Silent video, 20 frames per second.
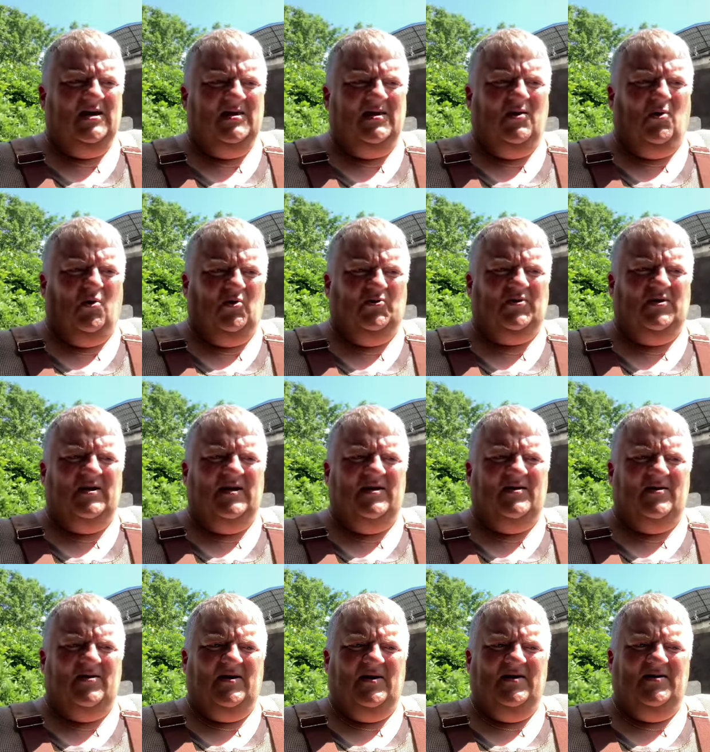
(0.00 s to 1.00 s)
the
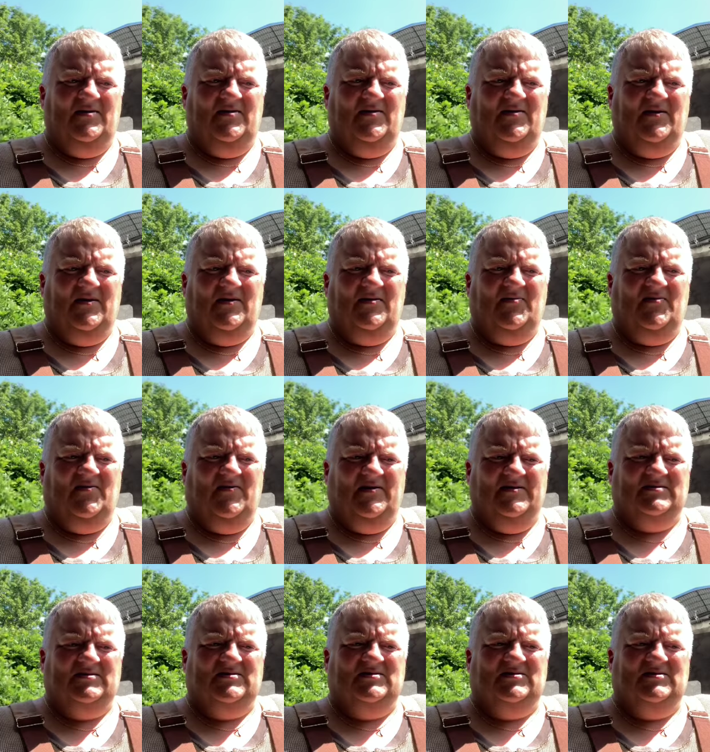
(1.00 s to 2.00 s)
alternator in
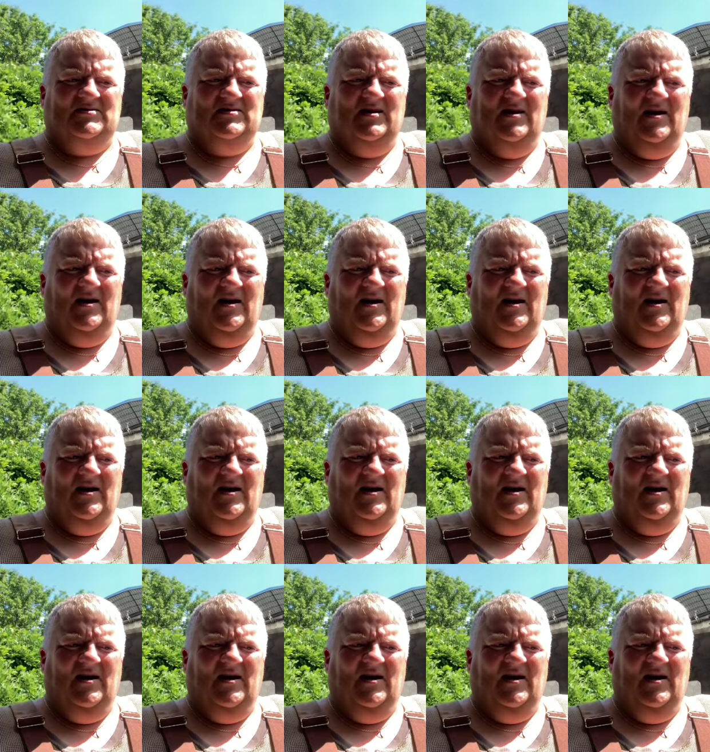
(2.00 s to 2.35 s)
this